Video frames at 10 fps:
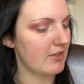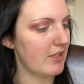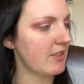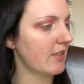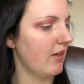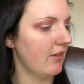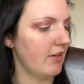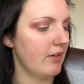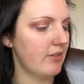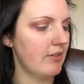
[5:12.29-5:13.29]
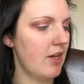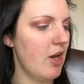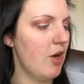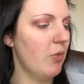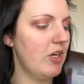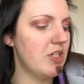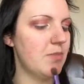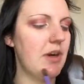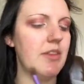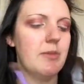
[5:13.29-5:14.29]
this color, which,
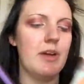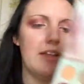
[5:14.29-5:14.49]
by the way,